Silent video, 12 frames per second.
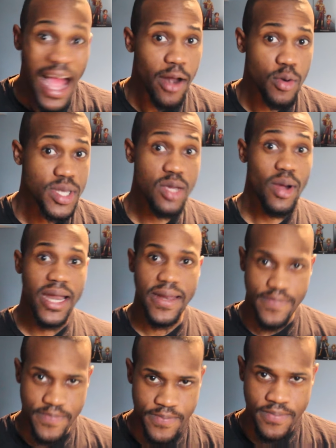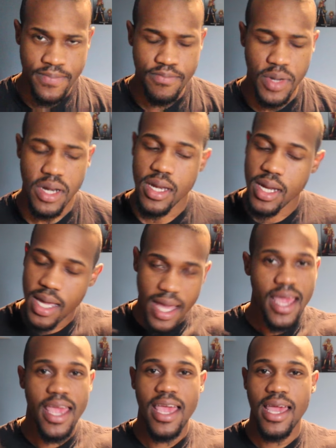I don't see why not. But
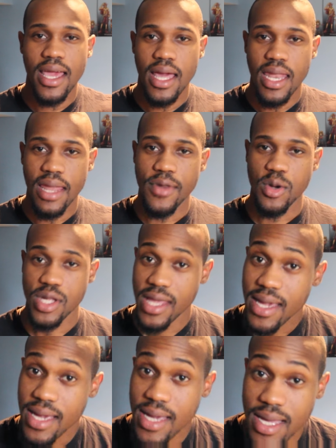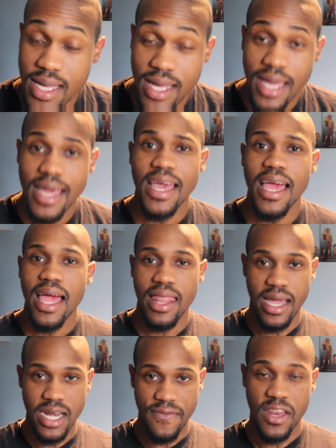let me know what you think.
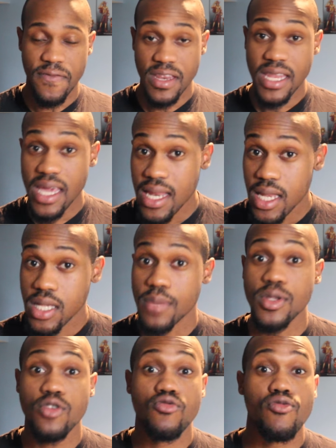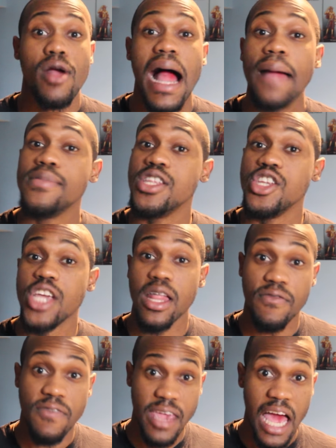Like the video if you did, subscribe to the
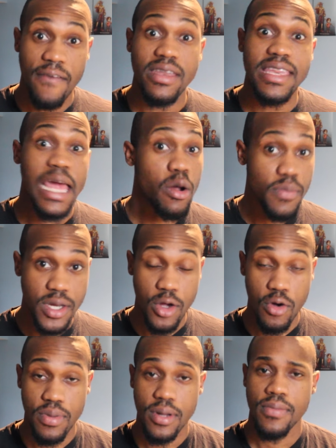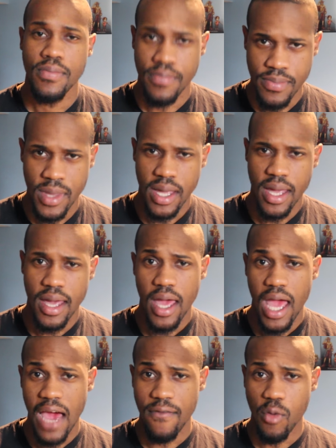channel if you haven't, that would be dope.
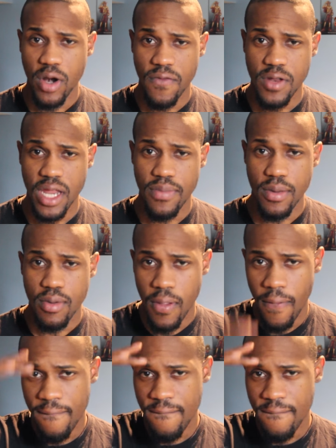Have a wonderful day, people.